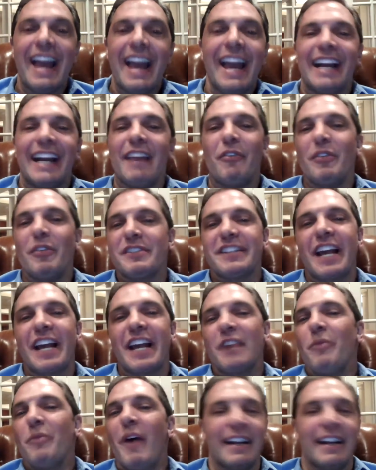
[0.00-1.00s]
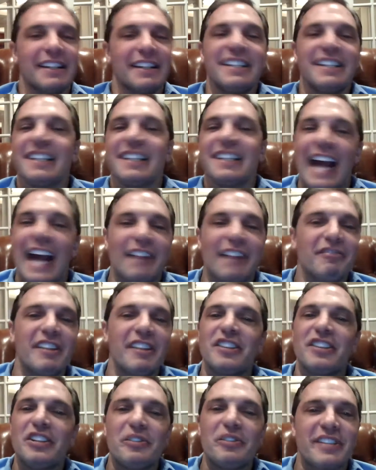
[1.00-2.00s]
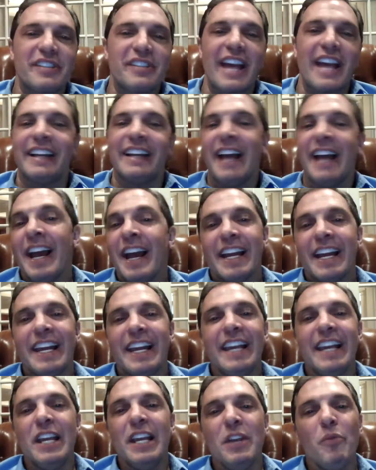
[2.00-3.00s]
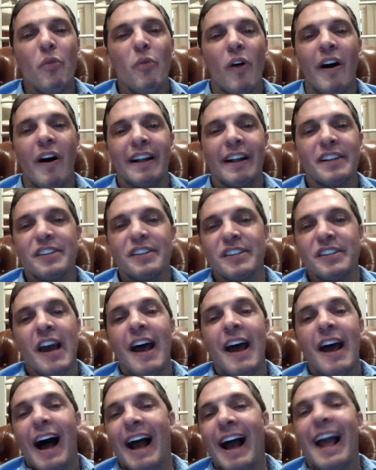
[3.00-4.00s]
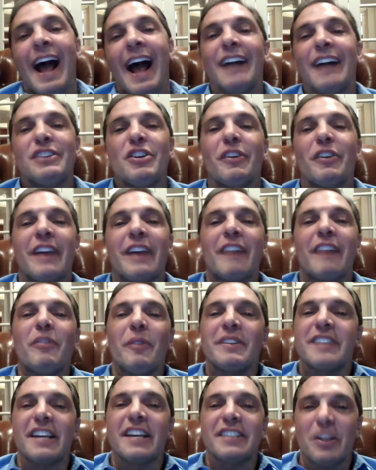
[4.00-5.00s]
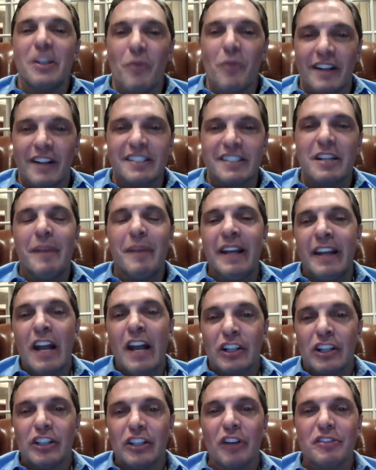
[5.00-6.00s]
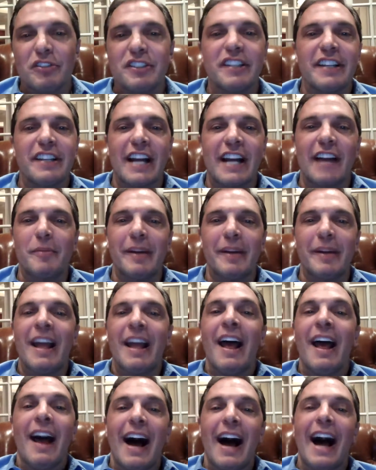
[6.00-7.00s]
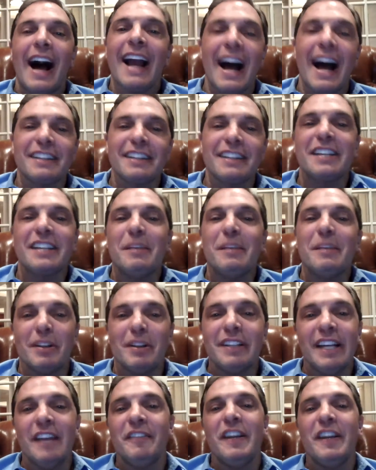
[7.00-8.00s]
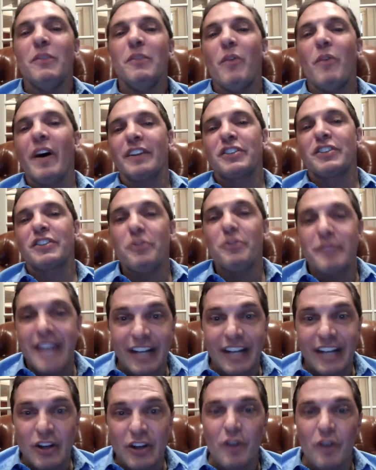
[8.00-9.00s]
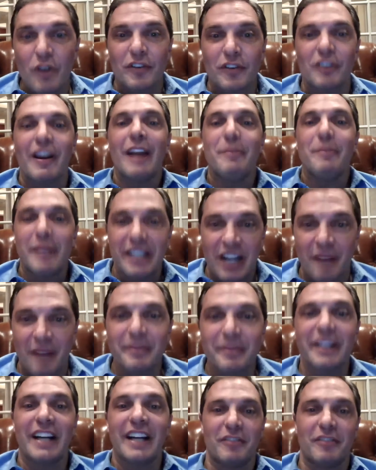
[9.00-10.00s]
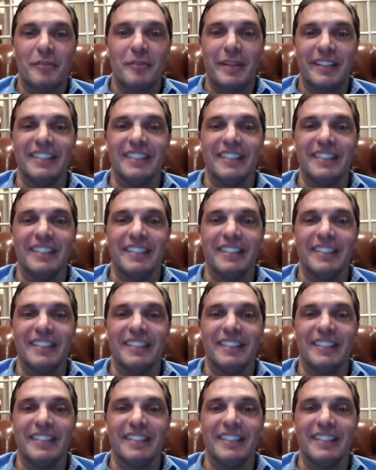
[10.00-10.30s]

And everyone's like, why? And it's the exact reason you said. He wants, I joke, everyone says he wants to be close to the government. I honestly believe he wants to take over and become the government.